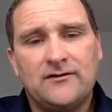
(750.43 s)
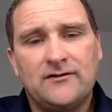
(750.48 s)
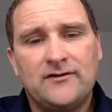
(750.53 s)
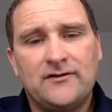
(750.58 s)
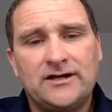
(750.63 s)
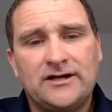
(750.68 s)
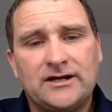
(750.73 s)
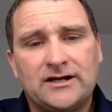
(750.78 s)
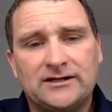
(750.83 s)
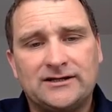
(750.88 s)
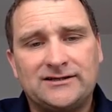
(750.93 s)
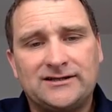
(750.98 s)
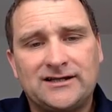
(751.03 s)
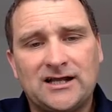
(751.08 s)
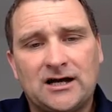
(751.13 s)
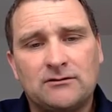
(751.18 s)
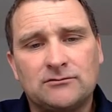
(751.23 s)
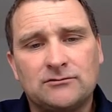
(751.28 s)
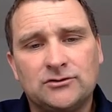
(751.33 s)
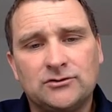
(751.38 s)
And then you can
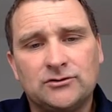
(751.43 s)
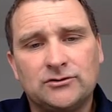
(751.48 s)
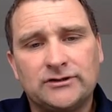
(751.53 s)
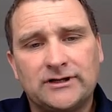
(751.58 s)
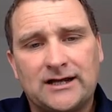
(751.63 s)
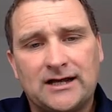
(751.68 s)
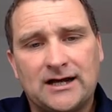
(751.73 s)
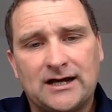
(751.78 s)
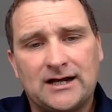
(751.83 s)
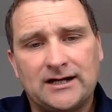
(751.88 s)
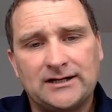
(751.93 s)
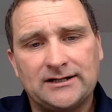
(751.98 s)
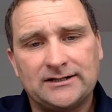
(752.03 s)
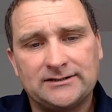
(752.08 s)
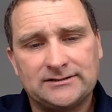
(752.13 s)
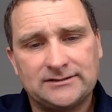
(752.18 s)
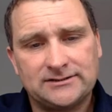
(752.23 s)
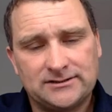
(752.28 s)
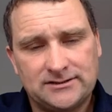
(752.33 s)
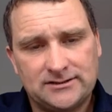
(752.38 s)
download a
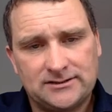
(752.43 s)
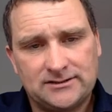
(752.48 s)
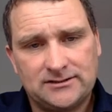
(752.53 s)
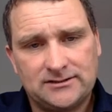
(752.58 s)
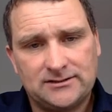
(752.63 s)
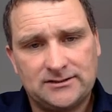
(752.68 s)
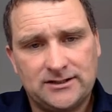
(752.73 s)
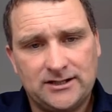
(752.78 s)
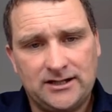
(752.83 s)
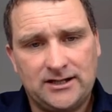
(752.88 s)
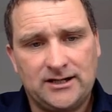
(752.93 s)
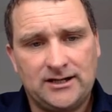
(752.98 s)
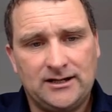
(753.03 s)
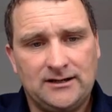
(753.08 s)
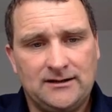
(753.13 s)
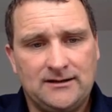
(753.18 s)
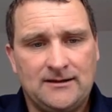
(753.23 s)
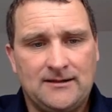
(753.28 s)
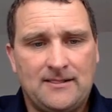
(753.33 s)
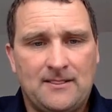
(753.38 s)
guide here,
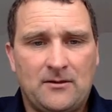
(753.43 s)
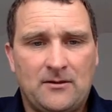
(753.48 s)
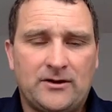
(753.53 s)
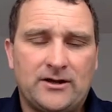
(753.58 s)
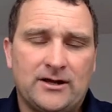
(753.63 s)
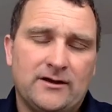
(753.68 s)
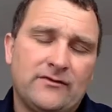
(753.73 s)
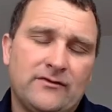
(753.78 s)
okay?